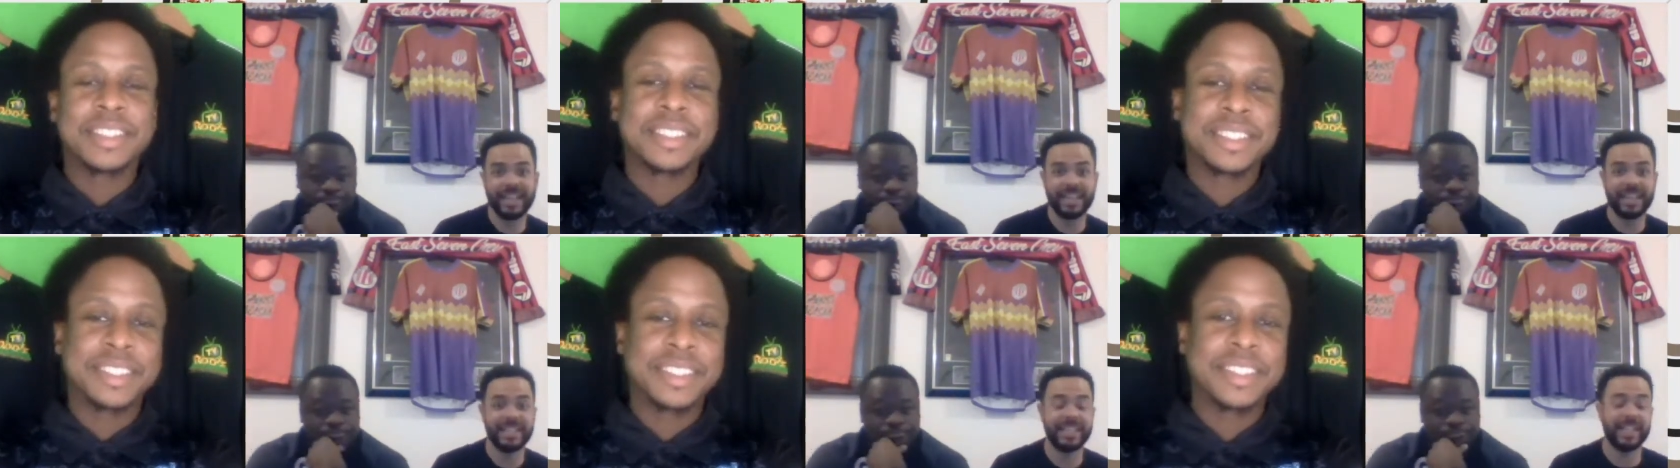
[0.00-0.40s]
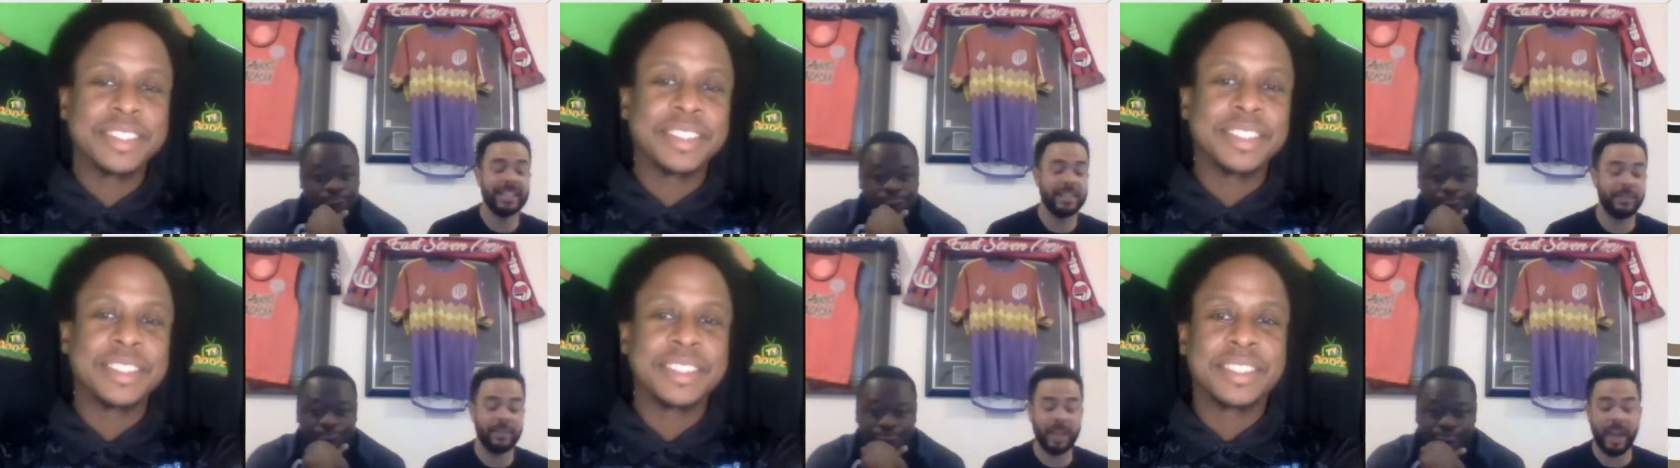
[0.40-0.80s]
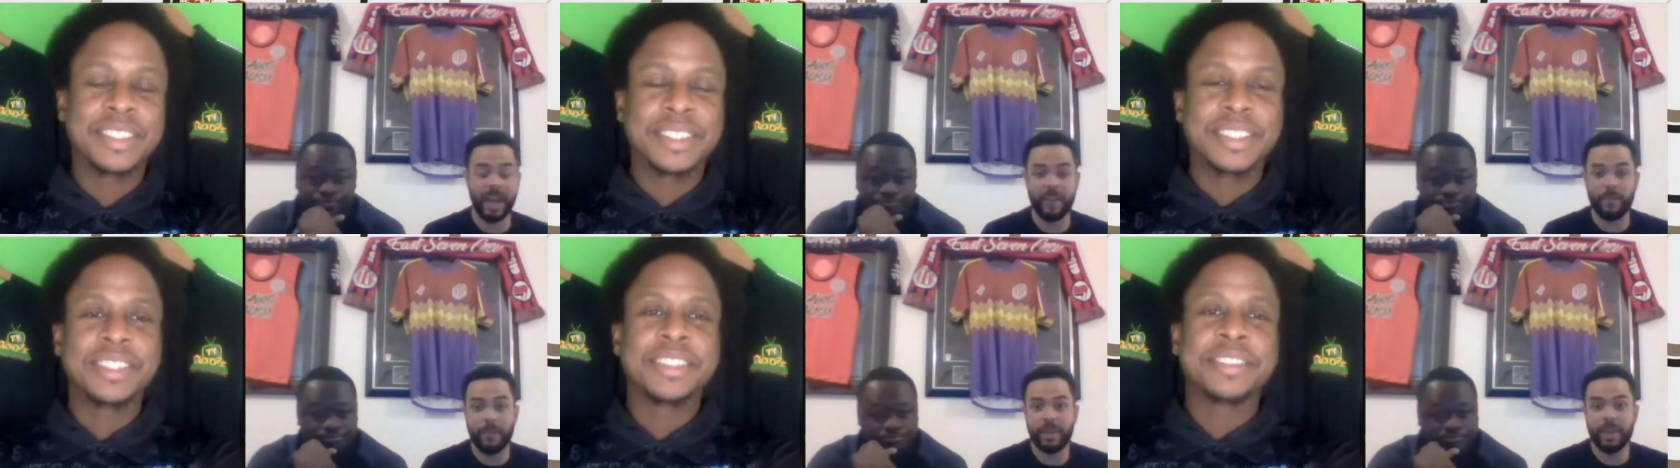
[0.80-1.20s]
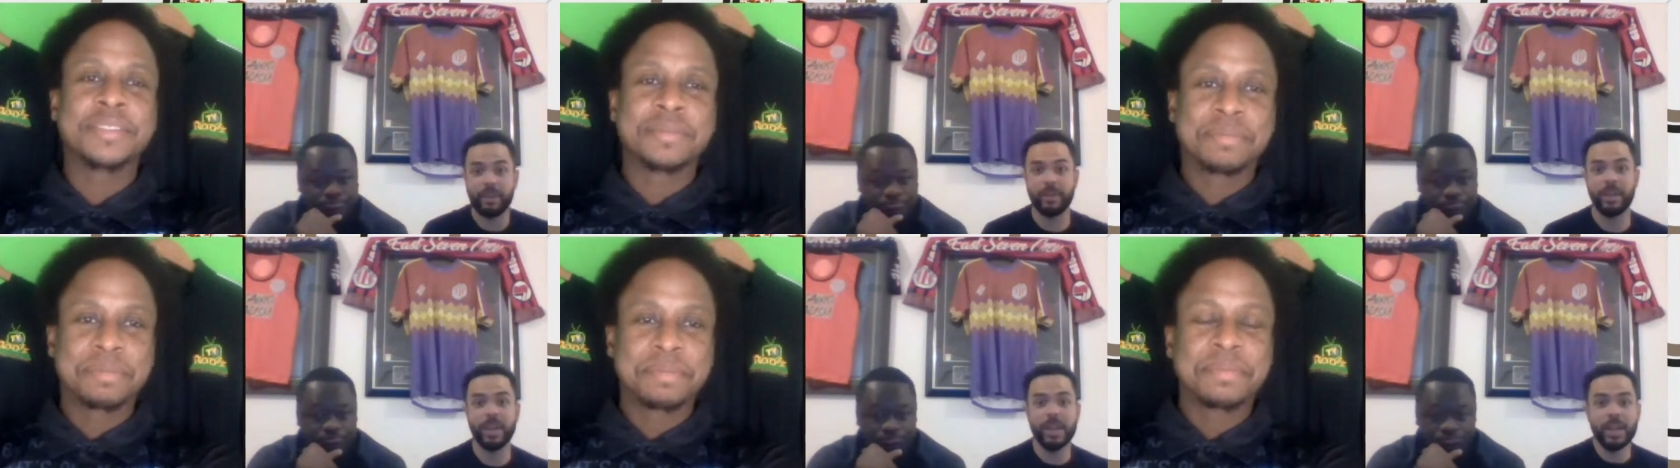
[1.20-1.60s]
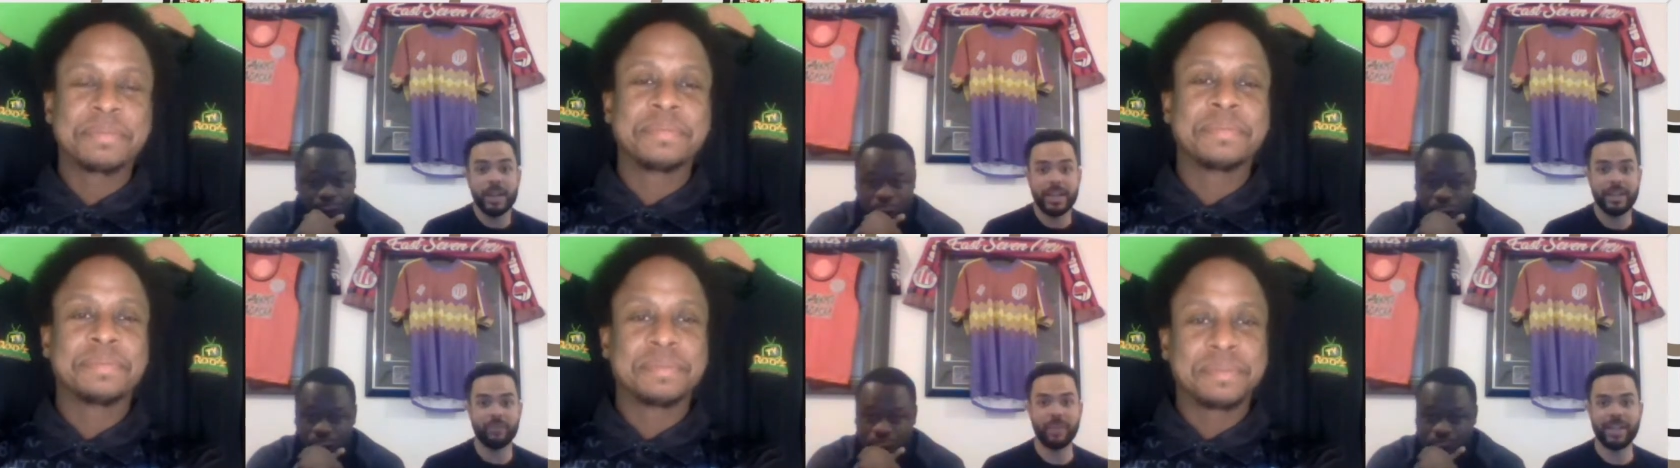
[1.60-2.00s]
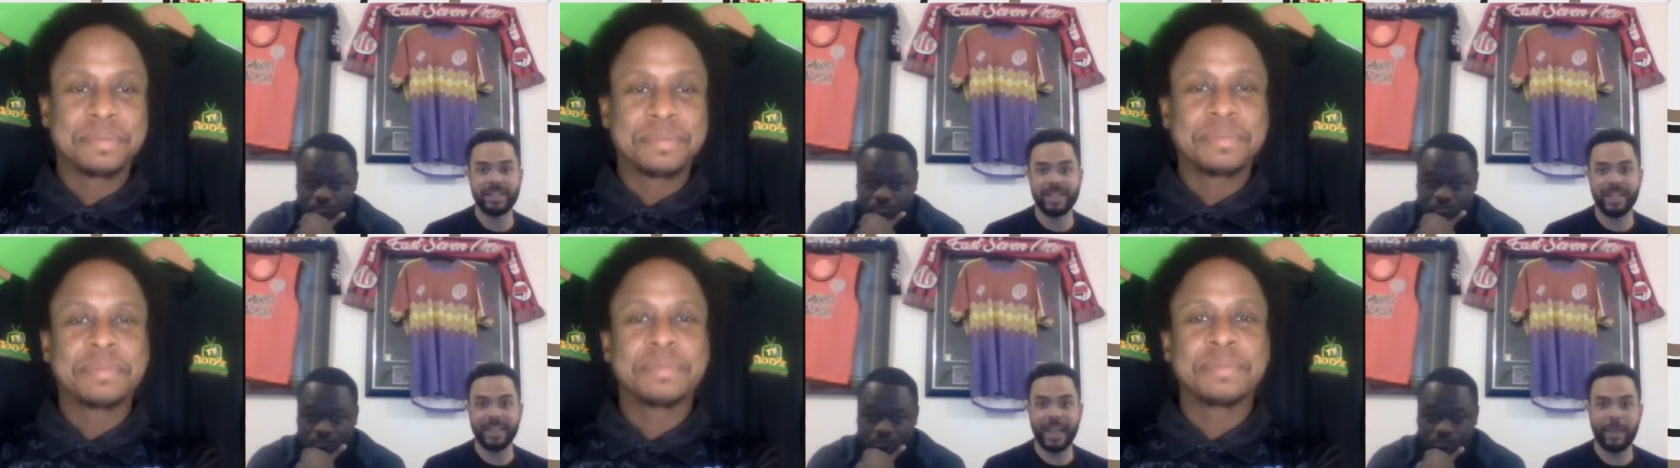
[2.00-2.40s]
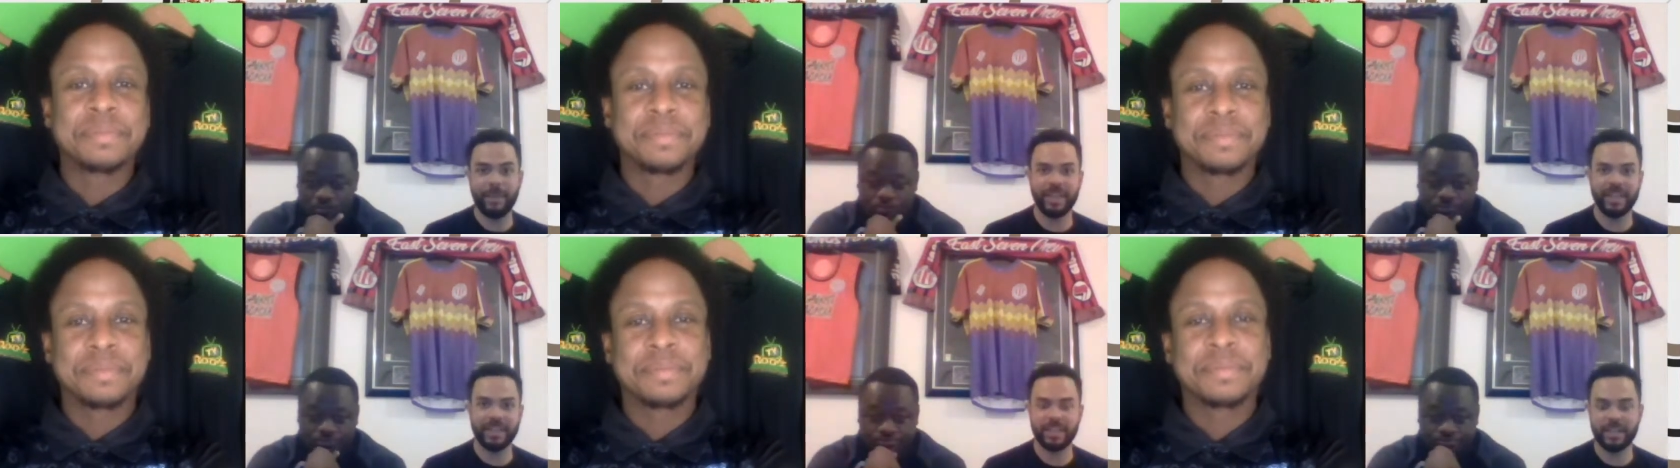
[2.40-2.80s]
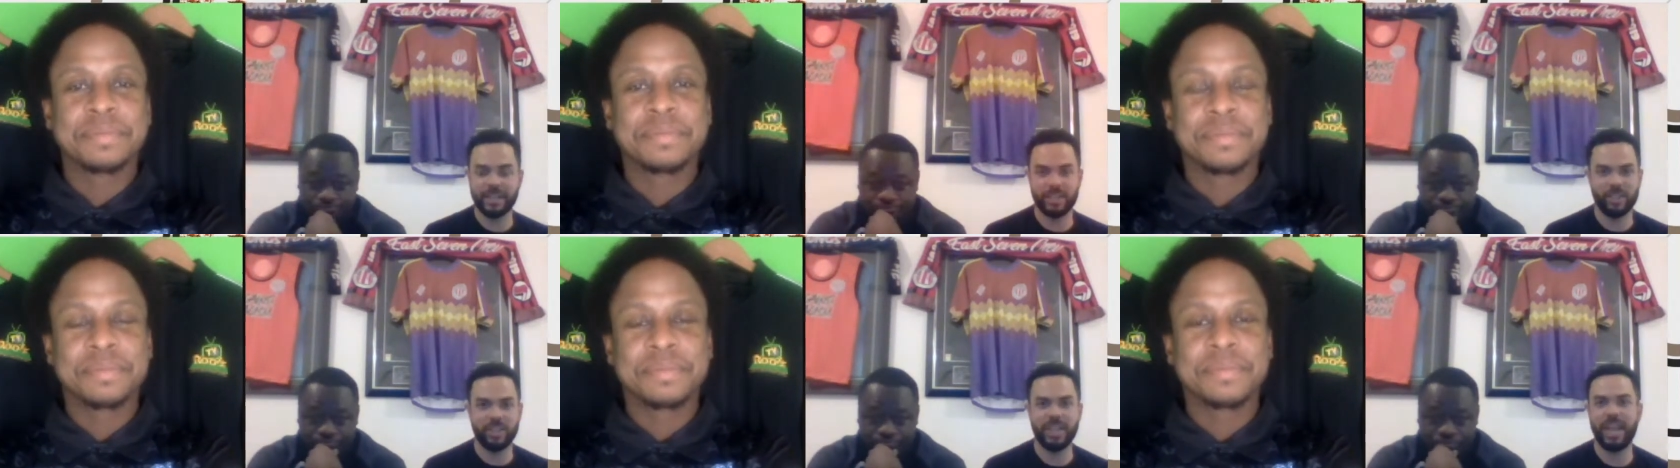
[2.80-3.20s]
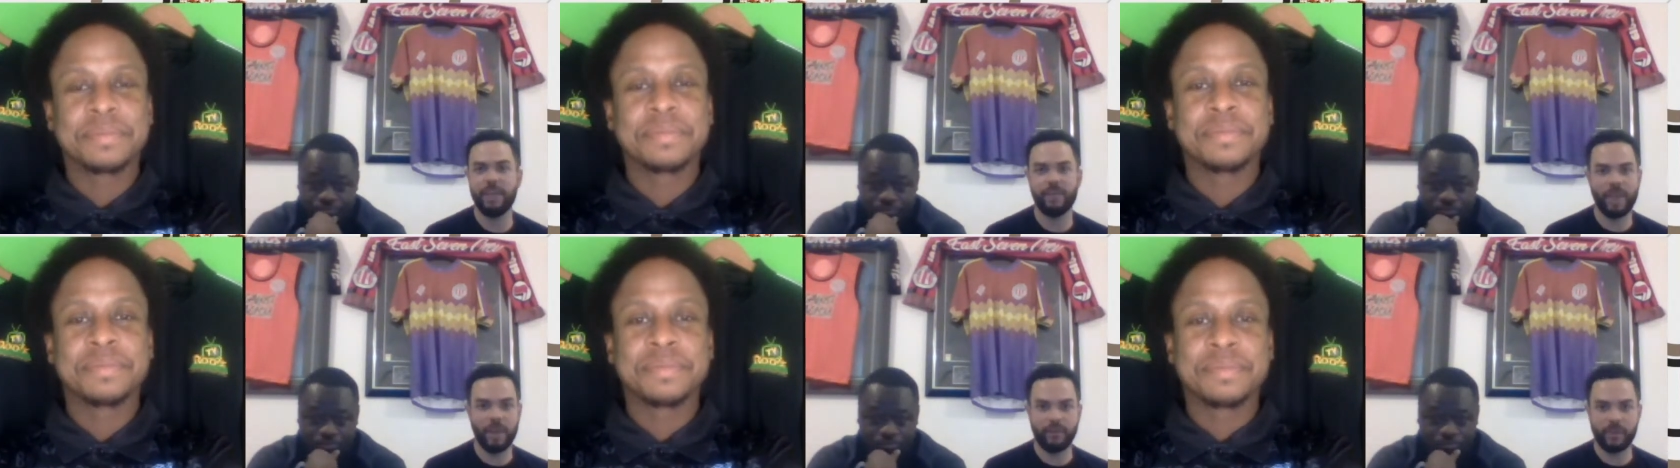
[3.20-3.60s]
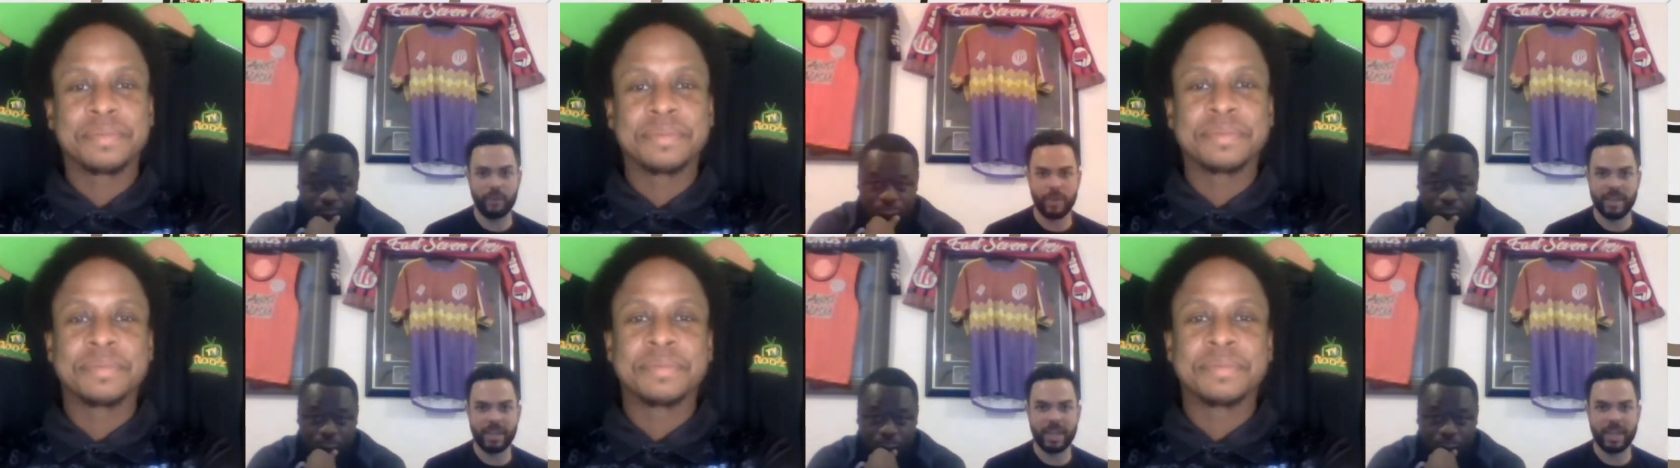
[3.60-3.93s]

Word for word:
Speaker 1: added incentive that everybody is raising their game against us it's just every,